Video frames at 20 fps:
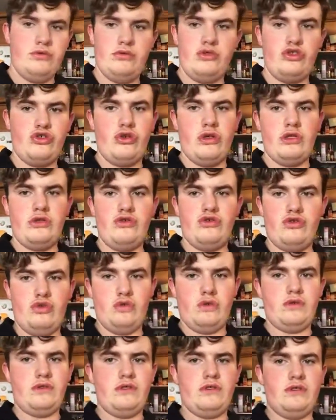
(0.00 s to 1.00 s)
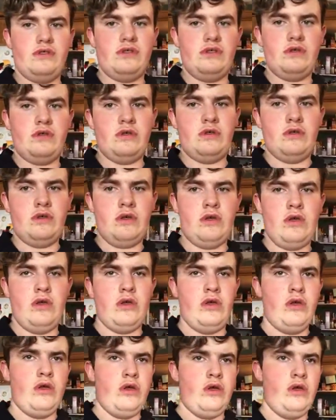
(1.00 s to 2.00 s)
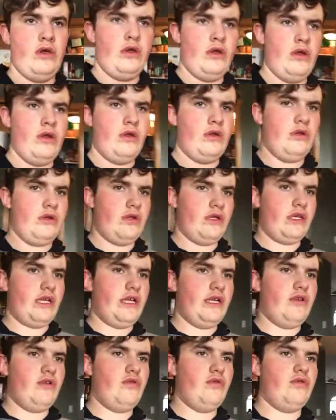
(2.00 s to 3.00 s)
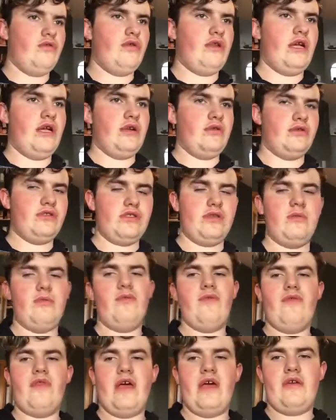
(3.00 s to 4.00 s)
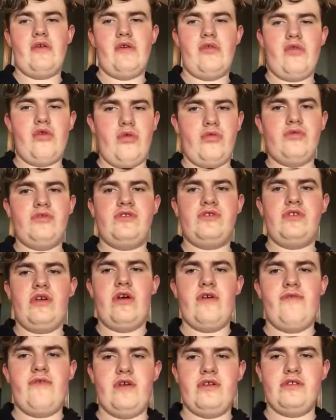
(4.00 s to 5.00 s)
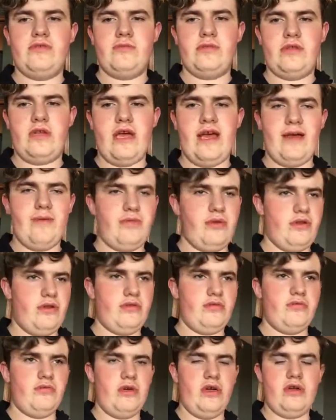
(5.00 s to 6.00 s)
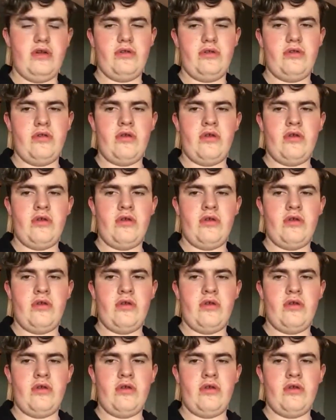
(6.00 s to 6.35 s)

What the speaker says: strange noises. Like, I know that some of that ghost stuff has been happening, but